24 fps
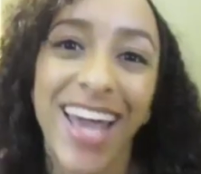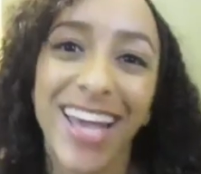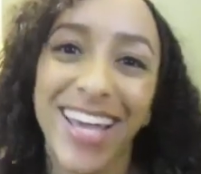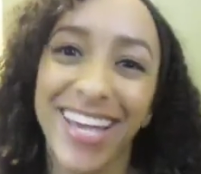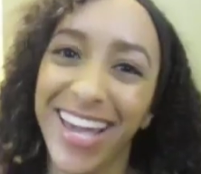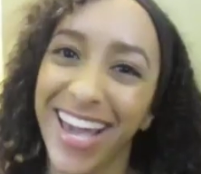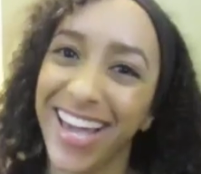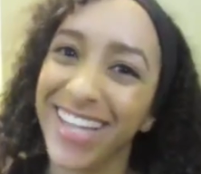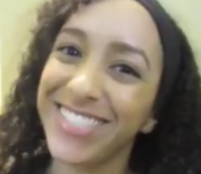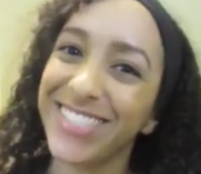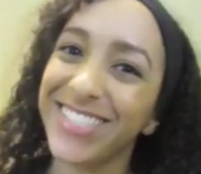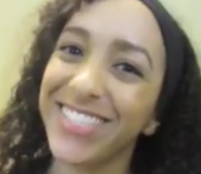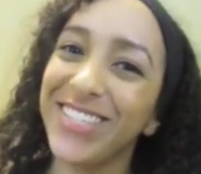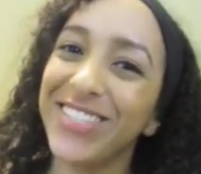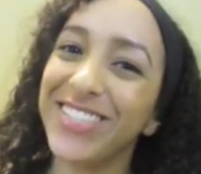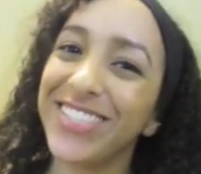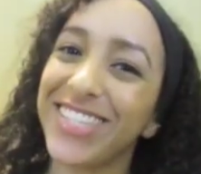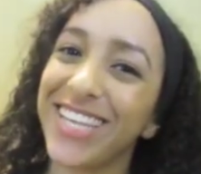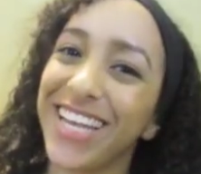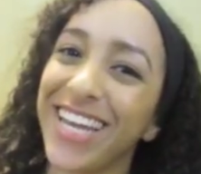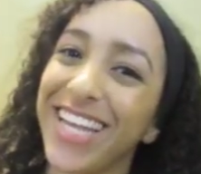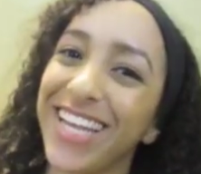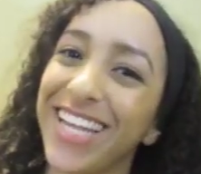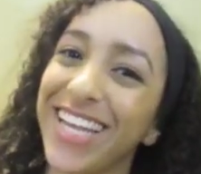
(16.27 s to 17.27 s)
Guess who's
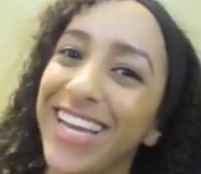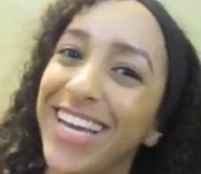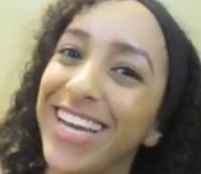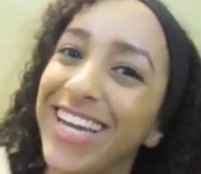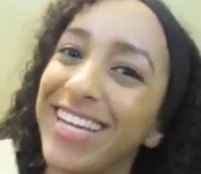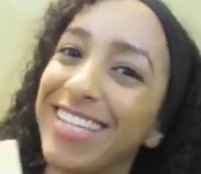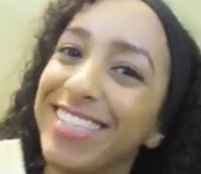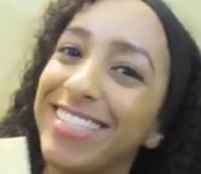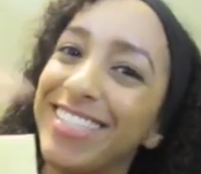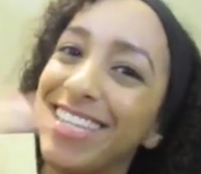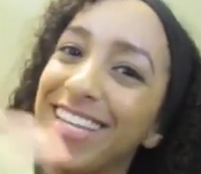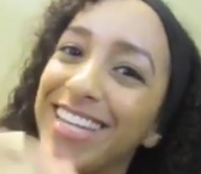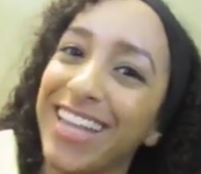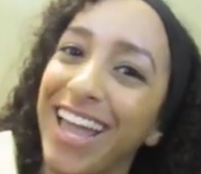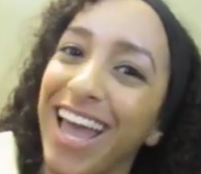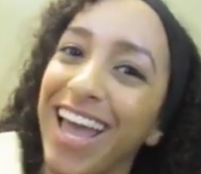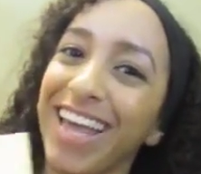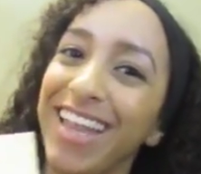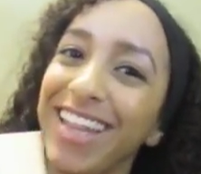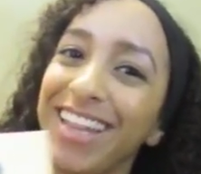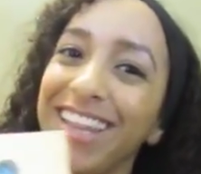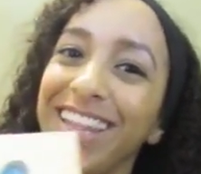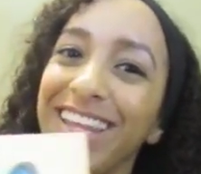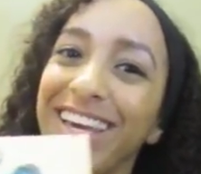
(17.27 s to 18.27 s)
eating good
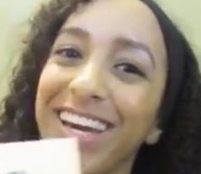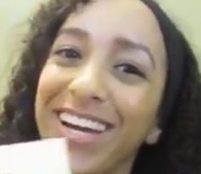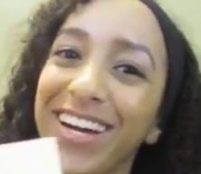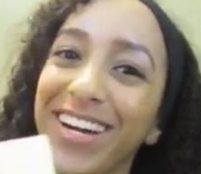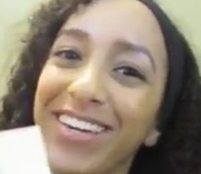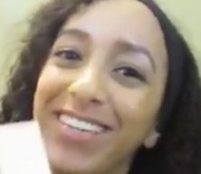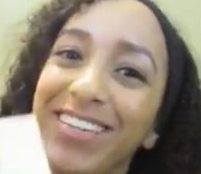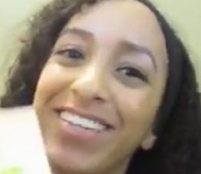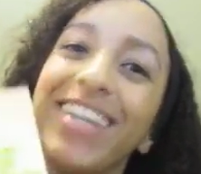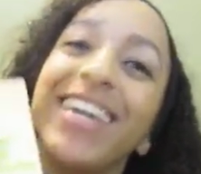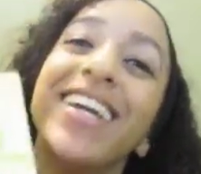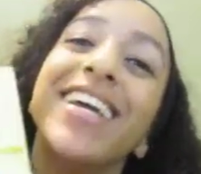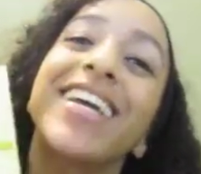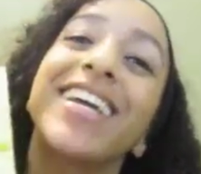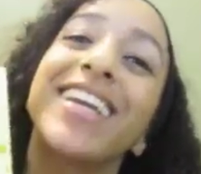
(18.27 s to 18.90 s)
tonight, though?